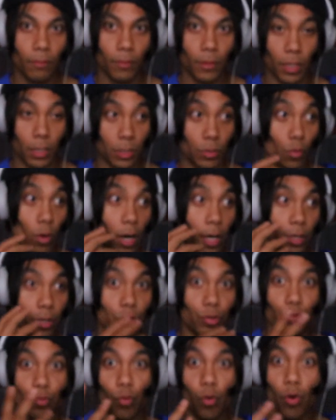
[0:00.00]
That's why
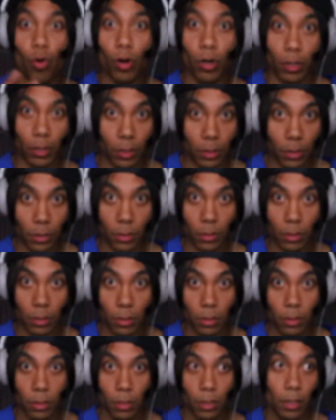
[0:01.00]
there's wars.
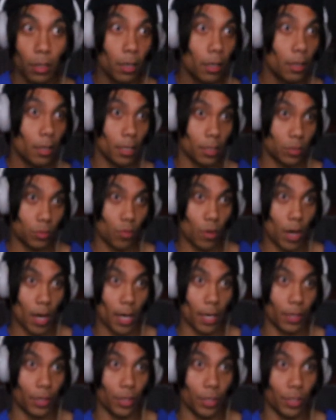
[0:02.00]
That's
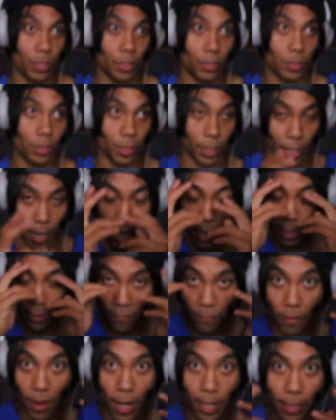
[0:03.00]
why there's
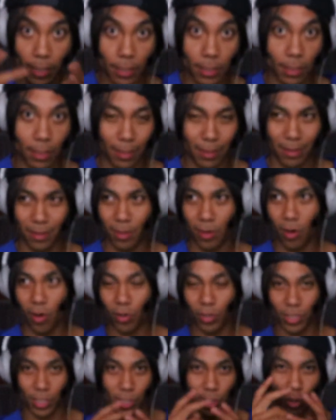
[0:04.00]
gang fights and
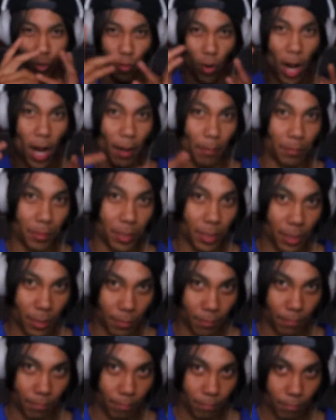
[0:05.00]
all this crimes.
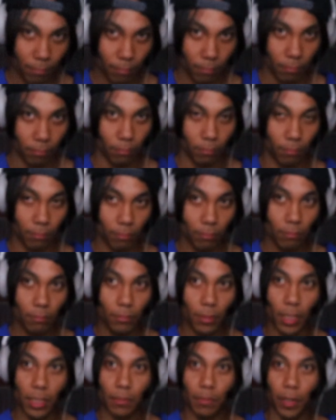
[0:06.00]

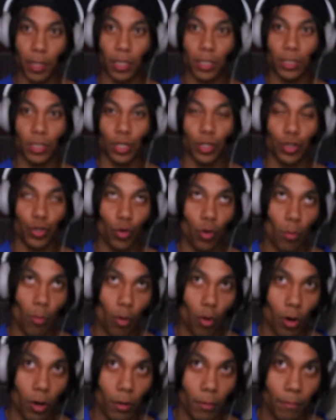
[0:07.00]
It's because there's no
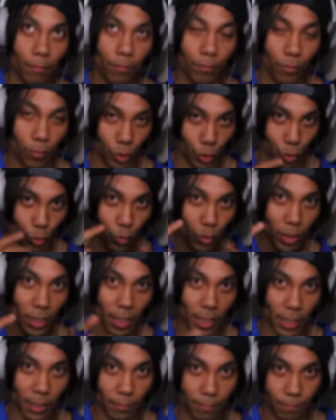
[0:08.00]
more
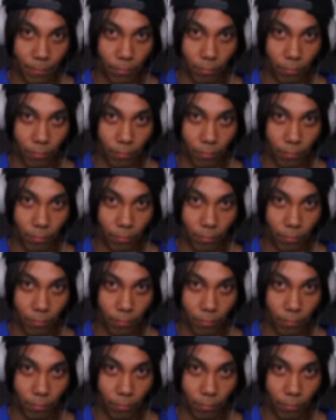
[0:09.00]
unity.